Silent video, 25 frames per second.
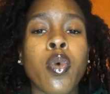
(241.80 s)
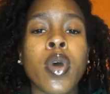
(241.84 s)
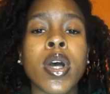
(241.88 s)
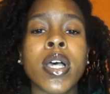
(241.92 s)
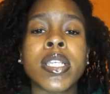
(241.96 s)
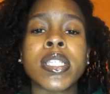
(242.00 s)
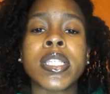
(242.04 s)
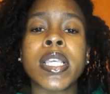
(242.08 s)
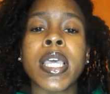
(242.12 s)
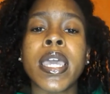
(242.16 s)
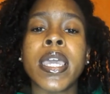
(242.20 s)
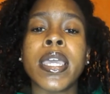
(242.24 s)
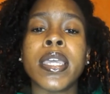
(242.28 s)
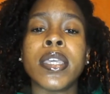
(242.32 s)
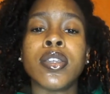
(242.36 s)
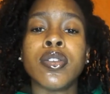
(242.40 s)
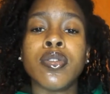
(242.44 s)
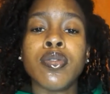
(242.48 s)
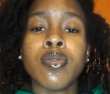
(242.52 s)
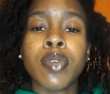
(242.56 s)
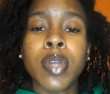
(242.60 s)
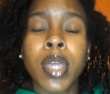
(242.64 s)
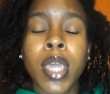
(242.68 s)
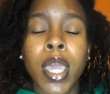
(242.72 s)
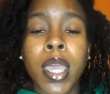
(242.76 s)
was a
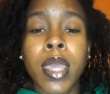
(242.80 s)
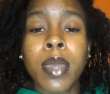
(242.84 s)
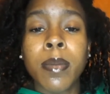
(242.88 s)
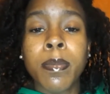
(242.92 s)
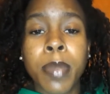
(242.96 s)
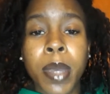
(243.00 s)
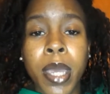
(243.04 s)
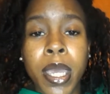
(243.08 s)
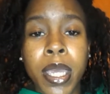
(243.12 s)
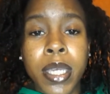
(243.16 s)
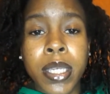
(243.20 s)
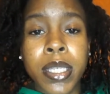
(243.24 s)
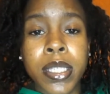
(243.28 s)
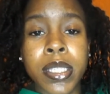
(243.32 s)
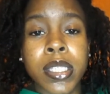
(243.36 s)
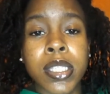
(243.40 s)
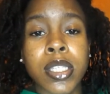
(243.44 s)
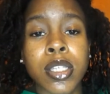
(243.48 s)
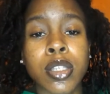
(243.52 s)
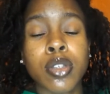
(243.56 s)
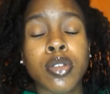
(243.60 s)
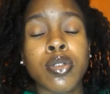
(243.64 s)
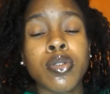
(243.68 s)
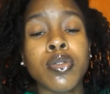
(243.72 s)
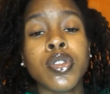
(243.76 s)
UK-based
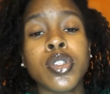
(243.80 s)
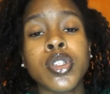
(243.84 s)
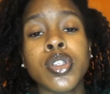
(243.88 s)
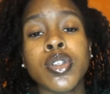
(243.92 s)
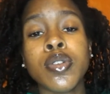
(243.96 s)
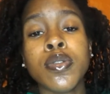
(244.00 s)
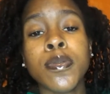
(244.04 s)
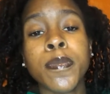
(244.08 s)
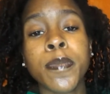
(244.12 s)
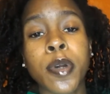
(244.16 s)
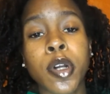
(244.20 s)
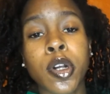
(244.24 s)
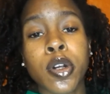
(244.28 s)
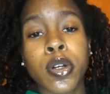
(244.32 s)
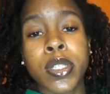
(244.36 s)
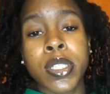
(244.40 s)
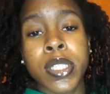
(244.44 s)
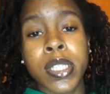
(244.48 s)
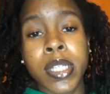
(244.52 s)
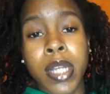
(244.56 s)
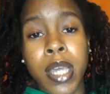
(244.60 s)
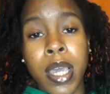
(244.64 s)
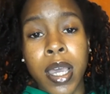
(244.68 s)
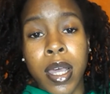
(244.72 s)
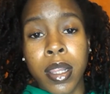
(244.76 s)
YouTube
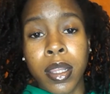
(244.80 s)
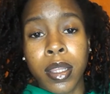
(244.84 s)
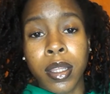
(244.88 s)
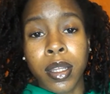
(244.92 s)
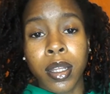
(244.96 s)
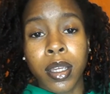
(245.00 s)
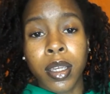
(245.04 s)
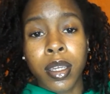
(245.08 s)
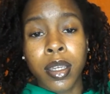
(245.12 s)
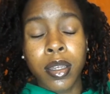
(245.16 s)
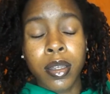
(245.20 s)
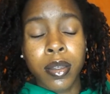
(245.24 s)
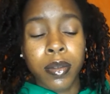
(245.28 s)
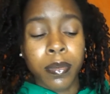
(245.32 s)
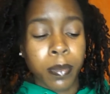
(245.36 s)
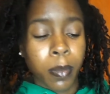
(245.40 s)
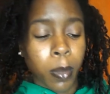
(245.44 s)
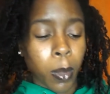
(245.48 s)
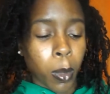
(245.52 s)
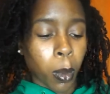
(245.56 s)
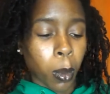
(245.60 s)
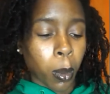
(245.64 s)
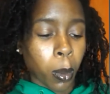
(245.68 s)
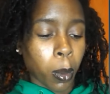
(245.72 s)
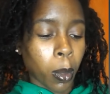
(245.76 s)
personality.
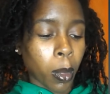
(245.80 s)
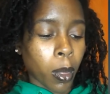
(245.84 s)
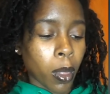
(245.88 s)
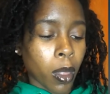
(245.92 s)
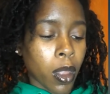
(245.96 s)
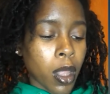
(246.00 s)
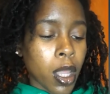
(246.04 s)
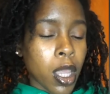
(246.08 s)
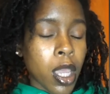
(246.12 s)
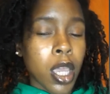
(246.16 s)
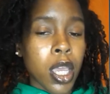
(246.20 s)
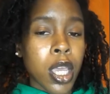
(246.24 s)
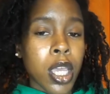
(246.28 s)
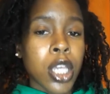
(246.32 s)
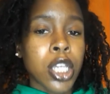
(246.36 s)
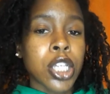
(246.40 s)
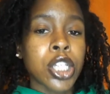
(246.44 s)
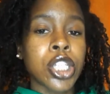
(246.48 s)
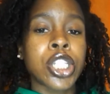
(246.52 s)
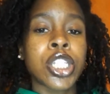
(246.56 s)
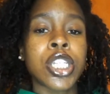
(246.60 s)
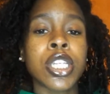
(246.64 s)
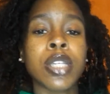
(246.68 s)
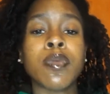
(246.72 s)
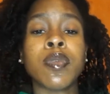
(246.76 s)

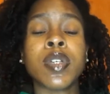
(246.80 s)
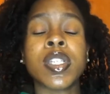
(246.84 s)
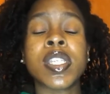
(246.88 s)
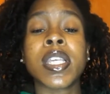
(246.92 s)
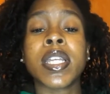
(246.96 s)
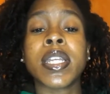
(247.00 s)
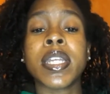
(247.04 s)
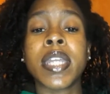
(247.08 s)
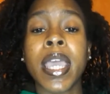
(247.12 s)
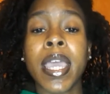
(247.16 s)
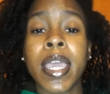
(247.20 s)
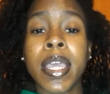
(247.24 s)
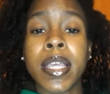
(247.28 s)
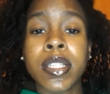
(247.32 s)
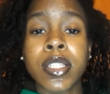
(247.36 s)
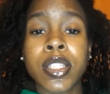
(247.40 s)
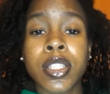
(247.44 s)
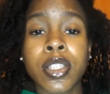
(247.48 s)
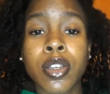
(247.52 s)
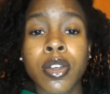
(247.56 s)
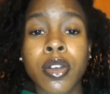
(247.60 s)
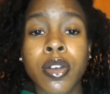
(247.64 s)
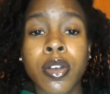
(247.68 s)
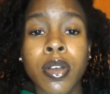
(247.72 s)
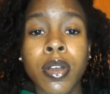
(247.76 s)
She was a
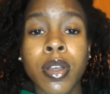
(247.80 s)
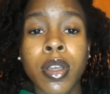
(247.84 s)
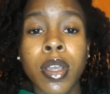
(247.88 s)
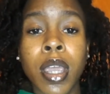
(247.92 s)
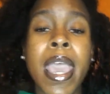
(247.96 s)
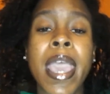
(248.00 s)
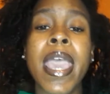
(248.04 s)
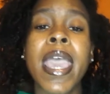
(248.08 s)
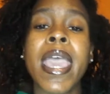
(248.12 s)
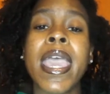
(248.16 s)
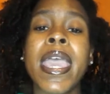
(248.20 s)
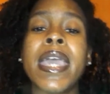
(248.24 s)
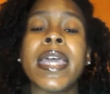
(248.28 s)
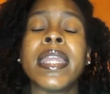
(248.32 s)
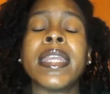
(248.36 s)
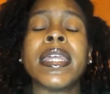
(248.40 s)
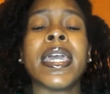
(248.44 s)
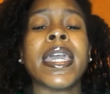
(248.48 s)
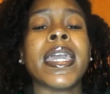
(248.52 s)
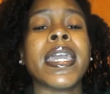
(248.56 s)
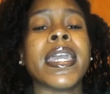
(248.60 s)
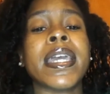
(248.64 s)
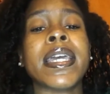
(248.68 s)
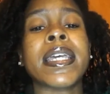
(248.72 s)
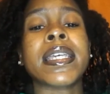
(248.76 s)
dancer and
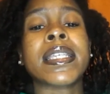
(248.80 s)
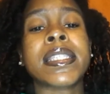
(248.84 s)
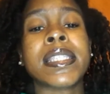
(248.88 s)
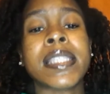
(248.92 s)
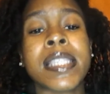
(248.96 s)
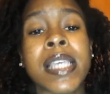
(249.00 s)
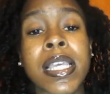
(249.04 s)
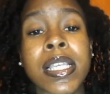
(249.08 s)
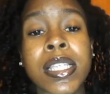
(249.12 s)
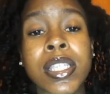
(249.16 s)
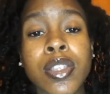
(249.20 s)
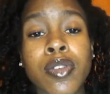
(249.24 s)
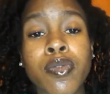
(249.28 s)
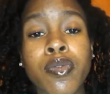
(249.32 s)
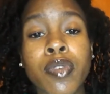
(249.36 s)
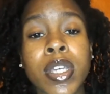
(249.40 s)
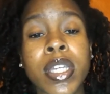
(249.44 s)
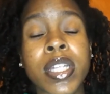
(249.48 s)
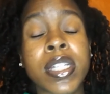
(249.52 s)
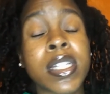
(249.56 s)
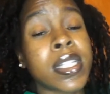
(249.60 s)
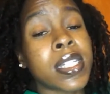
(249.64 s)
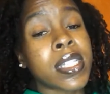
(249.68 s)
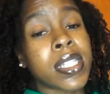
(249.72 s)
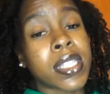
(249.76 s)
an
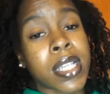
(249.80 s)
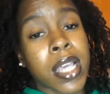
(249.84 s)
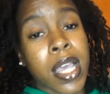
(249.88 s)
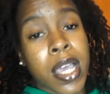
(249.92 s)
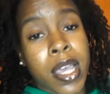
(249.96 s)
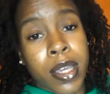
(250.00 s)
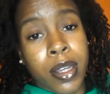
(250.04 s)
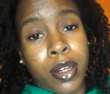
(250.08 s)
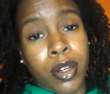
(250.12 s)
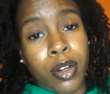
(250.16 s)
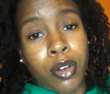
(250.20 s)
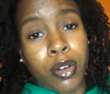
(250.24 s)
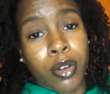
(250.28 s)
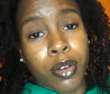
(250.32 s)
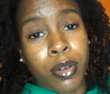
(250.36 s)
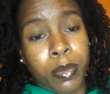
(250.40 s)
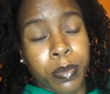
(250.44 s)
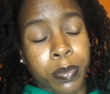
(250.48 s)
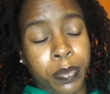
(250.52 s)
accessory designer.